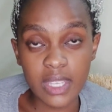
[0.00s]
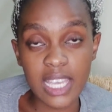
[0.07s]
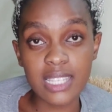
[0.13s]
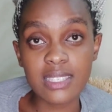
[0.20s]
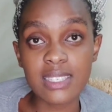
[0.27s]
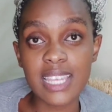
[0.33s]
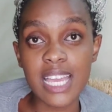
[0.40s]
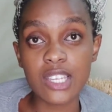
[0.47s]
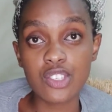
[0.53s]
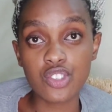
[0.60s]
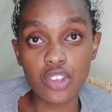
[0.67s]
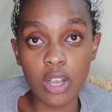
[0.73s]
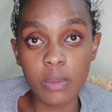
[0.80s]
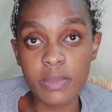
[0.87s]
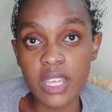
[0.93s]
It's their
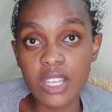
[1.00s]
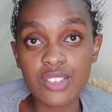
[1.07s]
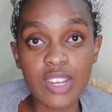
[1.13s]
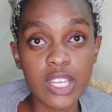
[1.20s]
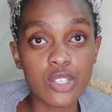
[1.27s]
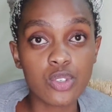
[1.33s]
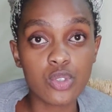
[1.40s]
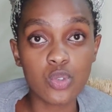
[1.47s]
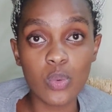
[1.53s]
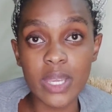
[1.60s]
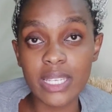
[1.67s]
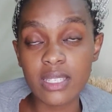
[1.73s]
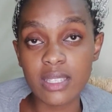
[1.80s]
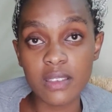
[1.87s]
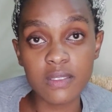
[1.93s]
job. They're trained to do
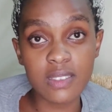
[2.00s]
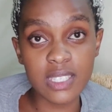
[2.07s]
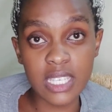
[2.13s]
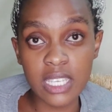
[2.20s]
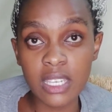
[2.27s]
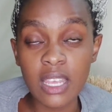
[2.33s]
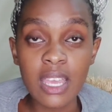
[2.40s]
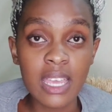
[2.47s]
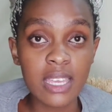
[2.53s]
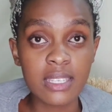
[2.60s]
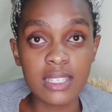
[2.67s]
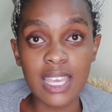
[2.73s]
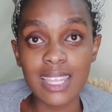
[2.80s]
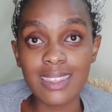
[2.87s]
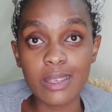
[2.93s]
it. They've seen
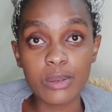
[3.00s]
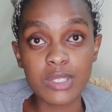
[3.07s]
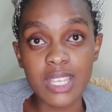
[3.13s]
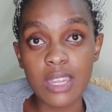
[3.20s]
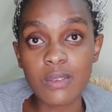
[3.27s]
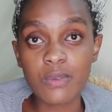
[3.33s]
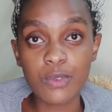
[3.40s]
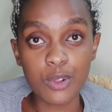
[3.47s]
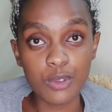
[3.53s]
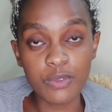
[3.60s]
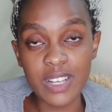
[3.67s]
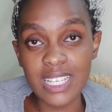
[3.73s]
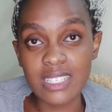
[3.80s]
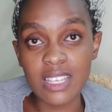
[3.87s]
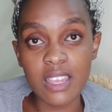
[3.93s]
10,000
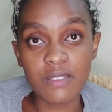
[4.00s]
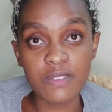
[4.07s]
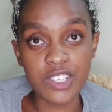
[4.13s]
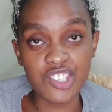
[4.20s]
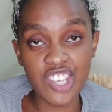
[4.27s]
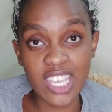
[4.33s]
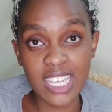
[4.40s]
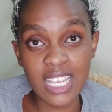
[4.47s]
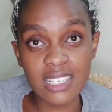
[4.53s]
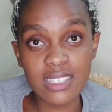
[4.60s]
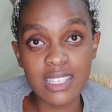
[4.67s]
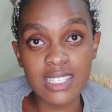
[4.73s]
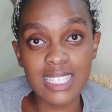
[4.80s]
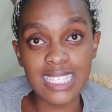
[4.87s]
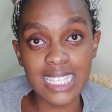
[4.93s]
vulvas and vaginas.
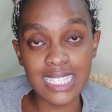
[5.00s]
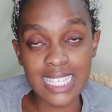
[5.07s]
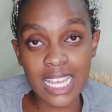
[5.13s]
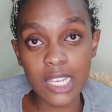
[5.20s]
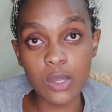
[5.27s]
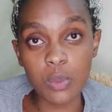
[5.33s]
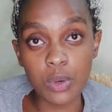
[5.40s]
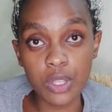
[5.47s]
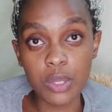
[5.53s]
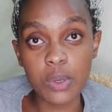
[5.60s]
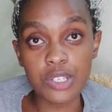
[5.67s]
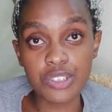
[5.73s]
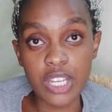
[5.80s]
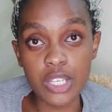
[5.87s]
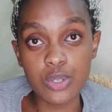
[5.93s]
This is exactly what they
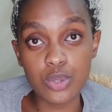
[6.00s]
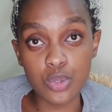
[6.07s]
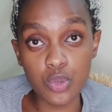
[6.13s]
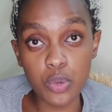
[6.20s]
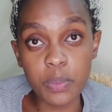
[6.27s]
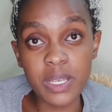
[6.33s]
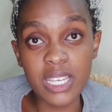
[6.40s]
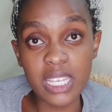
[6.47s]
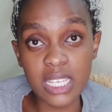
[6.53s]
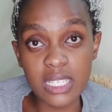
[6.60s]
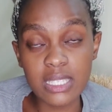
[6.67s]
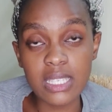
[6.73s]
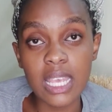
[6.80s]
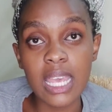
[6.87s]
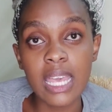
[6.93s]
were trained to do.
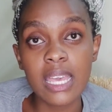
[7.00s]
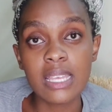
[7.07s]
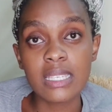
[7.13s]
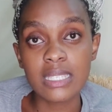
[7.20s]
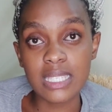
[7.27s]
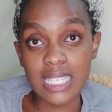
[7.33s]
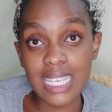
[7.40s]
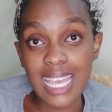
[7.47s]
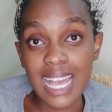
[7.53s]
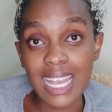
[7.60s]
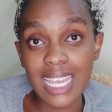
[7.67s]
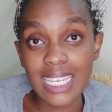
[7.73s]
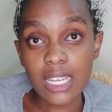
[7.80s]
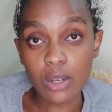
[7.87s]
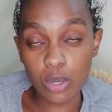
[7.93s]
Please see a
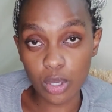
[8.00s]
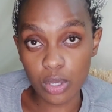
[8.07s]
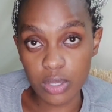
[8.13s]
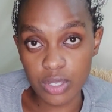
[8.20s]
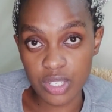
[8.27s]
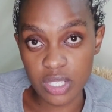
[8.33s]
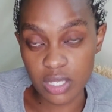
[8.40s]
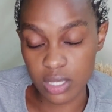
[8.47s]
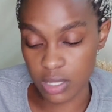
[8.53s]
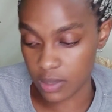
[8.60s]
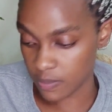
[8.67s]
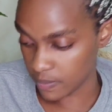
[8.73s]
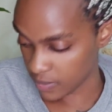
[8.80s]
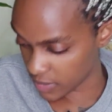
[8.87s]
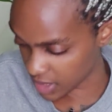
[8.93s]
gynecologist.
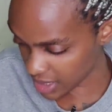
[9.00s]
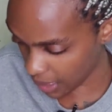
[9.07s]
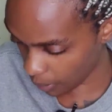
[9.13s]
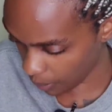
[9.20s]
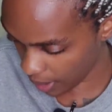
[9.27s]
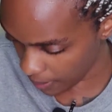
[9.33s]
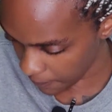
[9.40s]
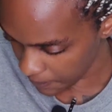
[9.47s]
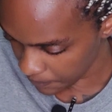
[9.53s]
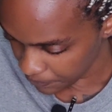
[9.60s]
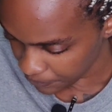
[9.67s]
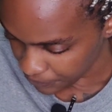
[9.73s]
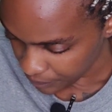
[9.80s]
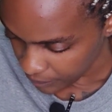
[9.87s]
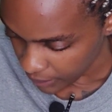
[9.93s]
Sawa?
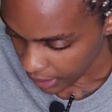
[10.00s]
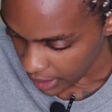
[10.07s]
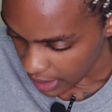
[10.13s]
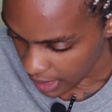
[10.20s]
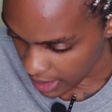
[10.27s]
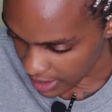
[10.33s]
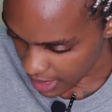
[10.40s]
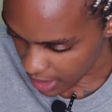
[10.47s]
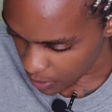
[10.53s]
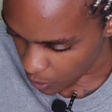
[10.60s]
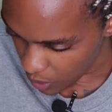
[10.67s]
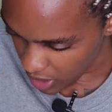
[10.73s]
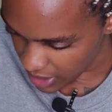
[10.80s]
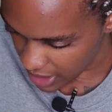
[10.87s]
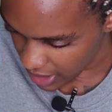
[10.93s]
And then
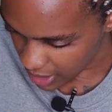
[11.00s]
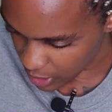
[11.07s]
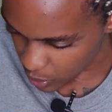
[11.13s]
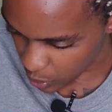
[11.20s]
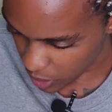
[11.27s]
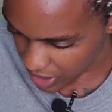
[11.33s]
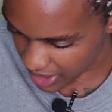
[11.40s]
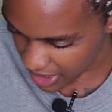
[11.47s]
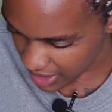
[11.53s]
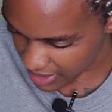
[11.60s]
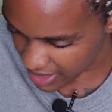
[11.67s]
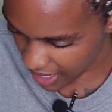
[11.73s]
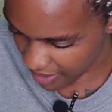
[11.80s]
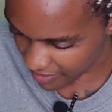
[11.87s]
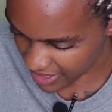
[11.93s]
what else? What
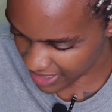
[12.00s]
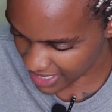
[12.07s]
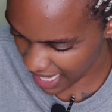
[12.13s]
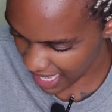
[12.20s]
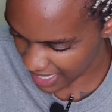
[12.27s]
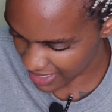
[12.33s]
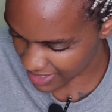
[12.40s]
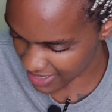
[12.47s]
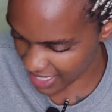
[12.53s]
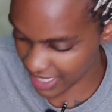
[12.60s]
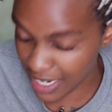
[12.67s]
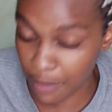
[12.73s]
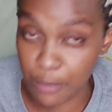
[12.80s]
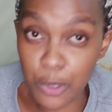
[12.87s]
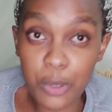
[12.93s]
else haven't I
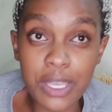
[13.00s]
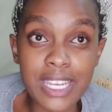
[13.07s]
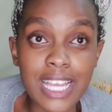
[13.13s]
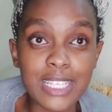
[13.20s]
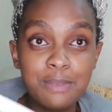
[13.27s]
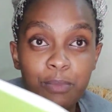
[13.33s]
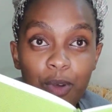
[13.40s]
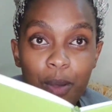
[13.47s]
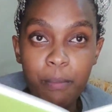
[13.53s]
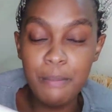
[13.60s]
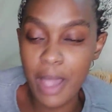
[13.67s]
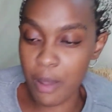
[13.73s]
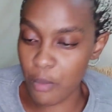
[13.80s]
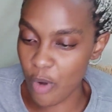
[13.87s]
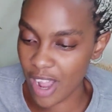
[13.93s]
said? I'm looking at
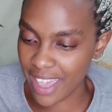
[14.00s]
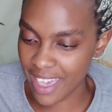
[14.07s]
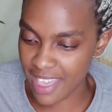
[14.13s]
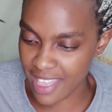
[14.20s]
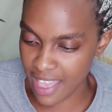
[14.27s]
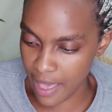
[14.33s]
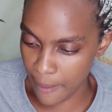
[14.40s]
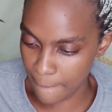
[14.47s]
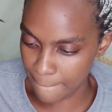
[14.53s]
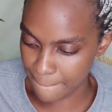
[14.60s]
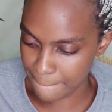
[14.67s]
my Mwakenya.